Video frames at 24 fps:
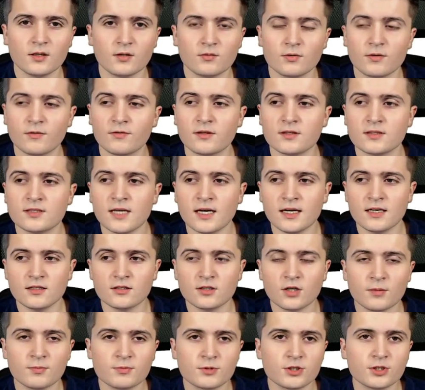With the
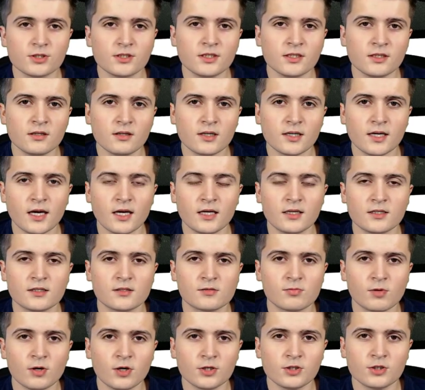second option here,
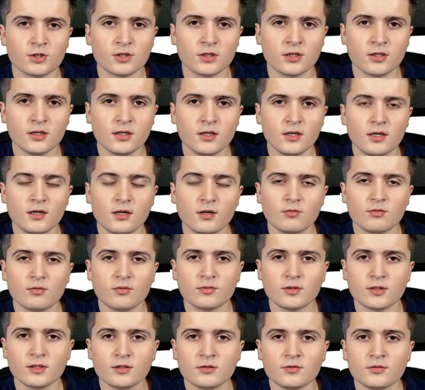KNX Virtual, we
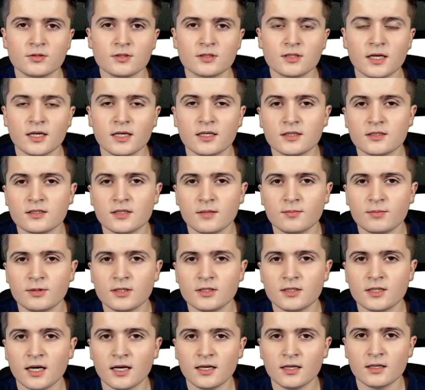will use KNX
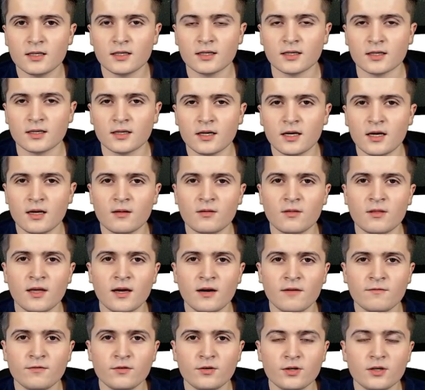IP tunneling and
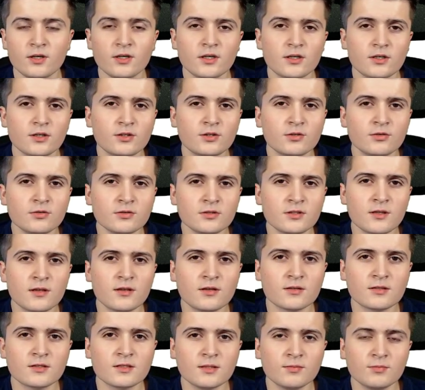therefore use
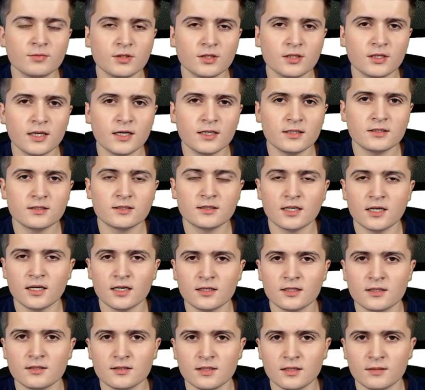the simulated
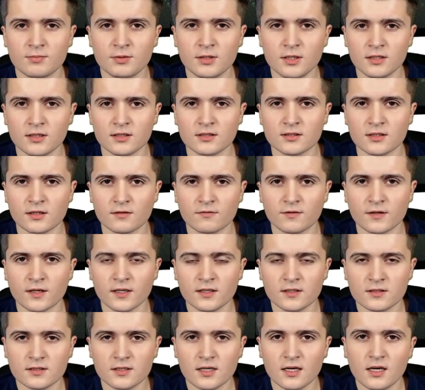KNX IP
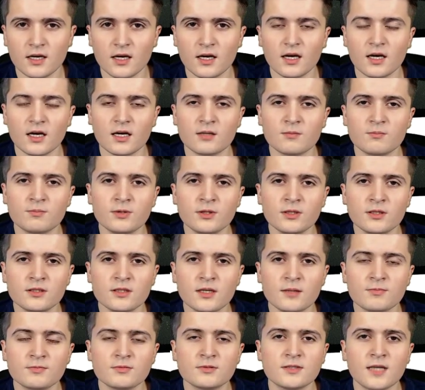interface and build
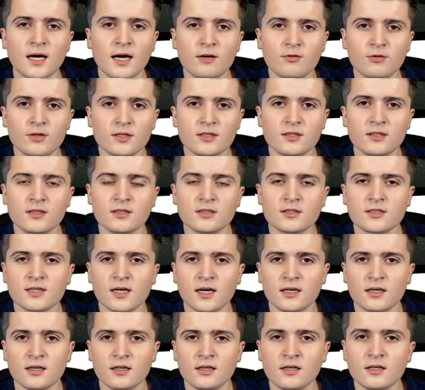up directly a
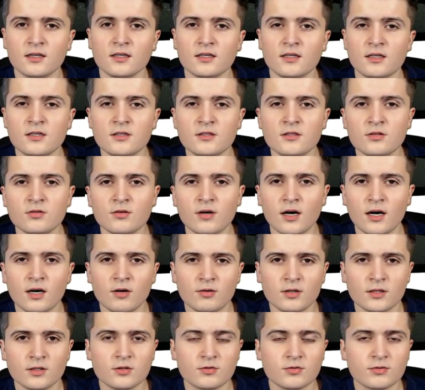tunnel into
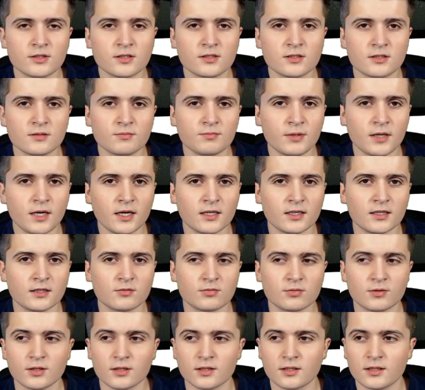our twisted pair
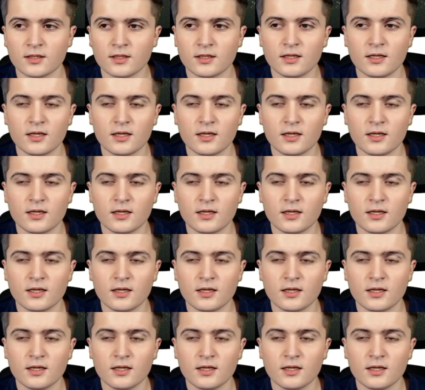network.